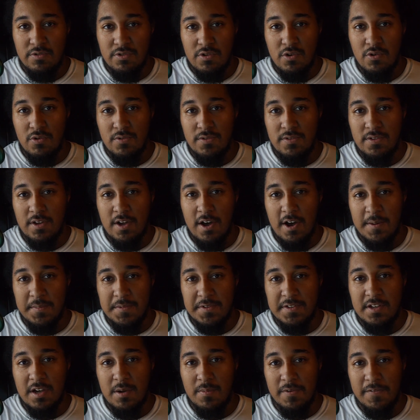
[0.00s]
those
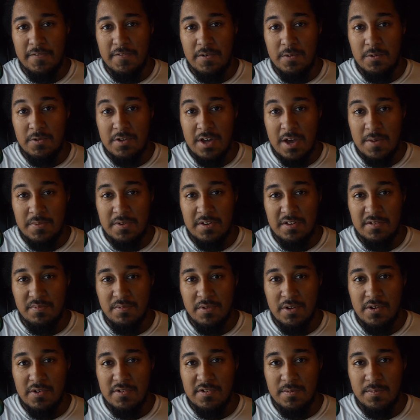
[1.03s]
comments coming from Japanese
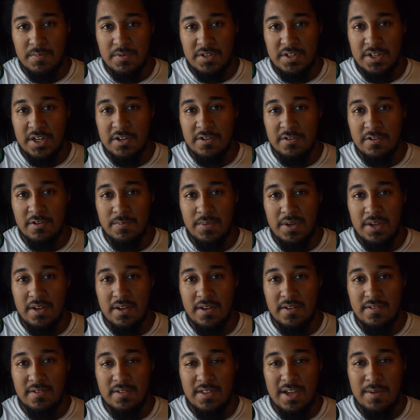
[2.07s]
players in particular,
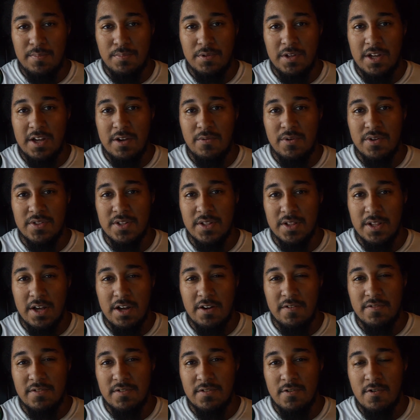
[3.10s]
because they play with a
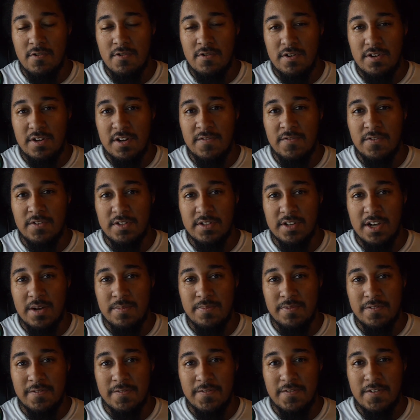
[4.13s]
lot of certain different
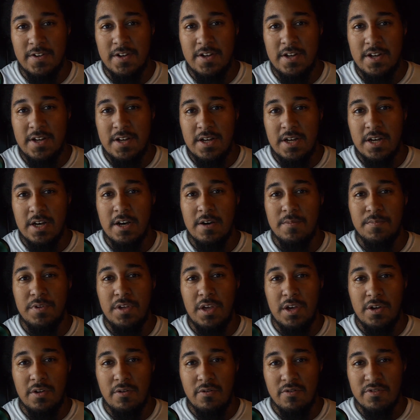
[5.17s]
type of
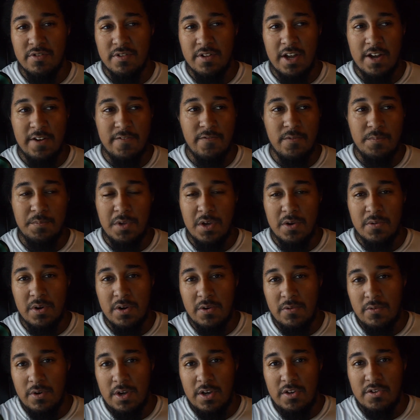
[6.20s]
yo-yos, like from Yo
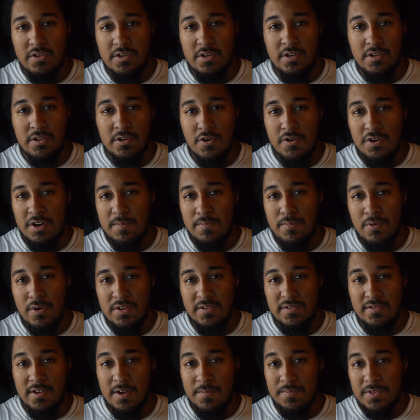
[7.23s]
Recreation, Turning
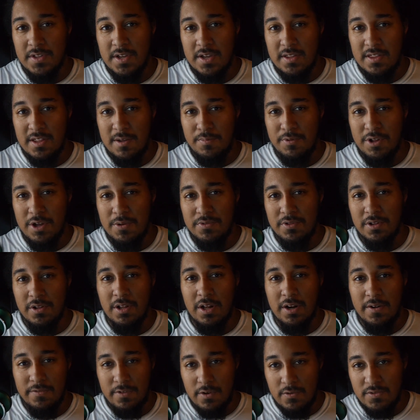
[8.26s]
Point something. They play with a
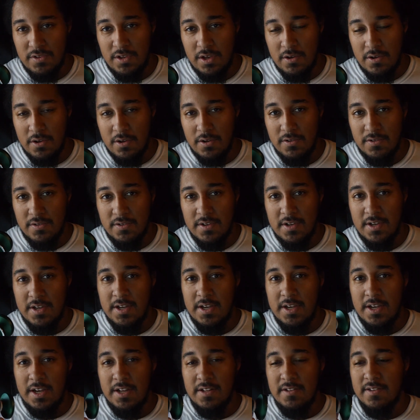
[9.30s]
lot of those yo-yos,
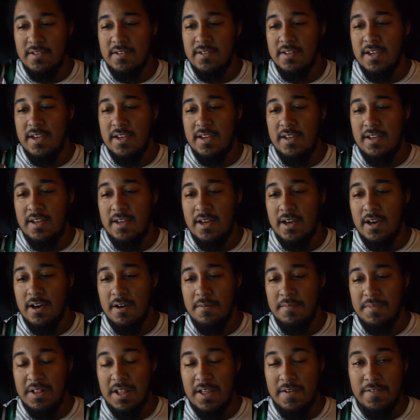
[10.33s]
and to see
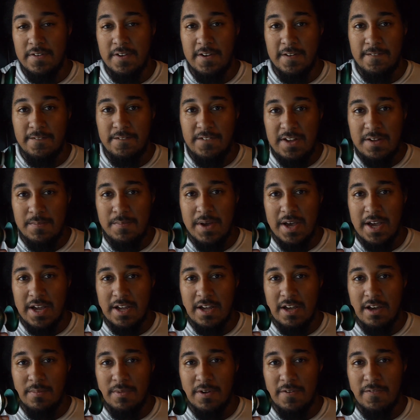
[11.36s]
a lot of good
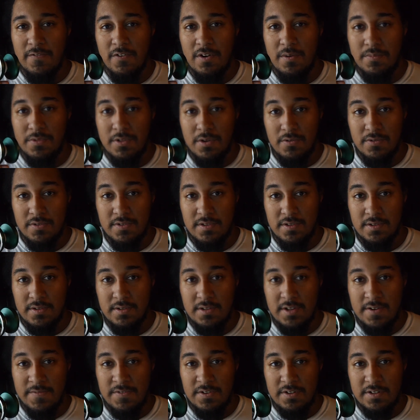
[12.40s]
feedback coming from those
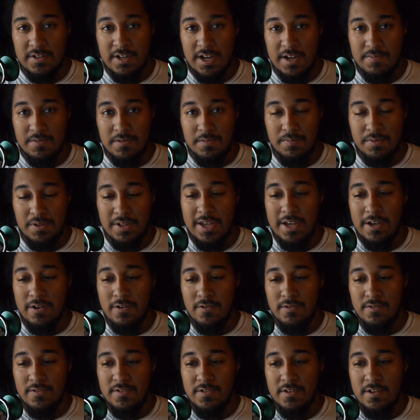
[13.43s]
different types of
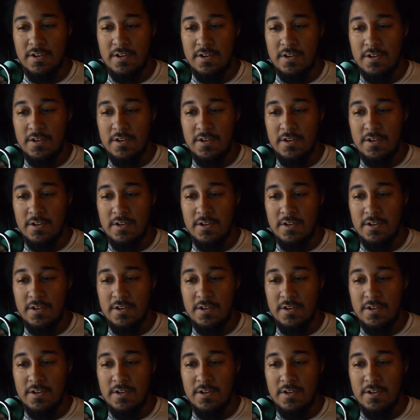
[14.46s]
players